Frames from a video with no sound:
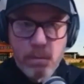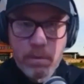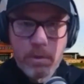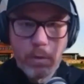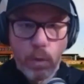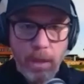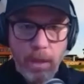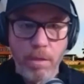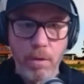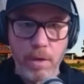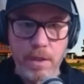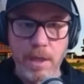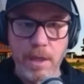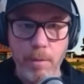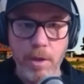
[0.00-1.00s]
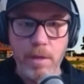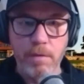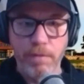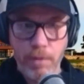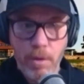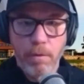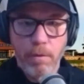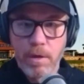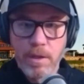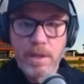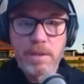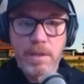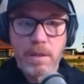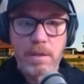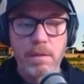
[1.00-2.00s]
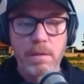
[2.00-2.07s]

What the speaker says: 20, 30 centimetres further in distance.